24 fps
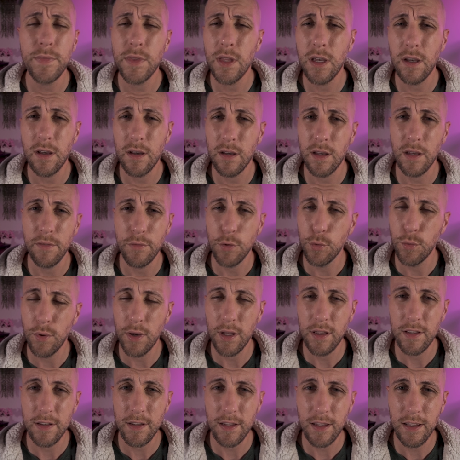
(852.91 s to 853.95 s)
Have you
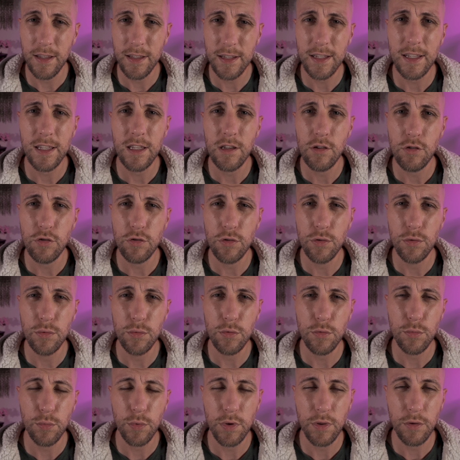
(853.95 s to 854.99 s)
had any
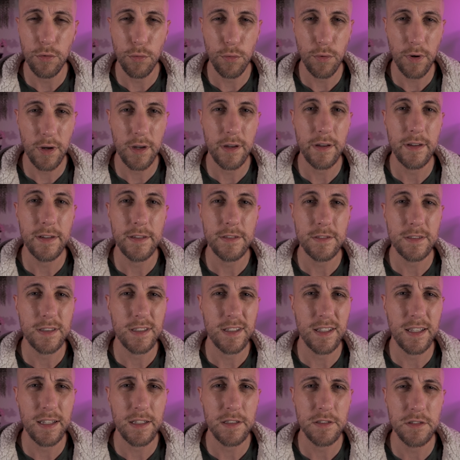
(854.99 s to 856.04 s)
issues with your eyes in
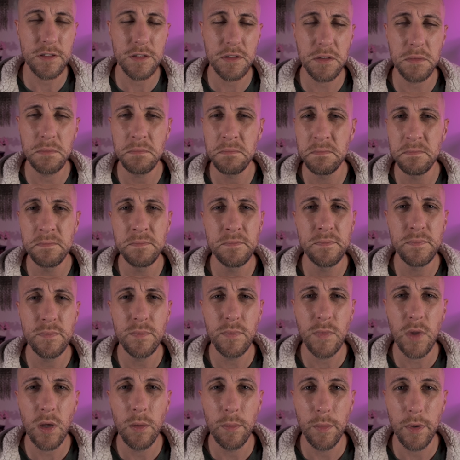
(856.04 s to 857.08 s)
the last
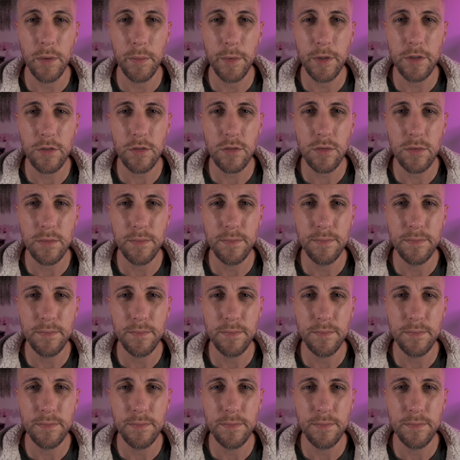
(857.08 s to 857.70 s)
couple of months?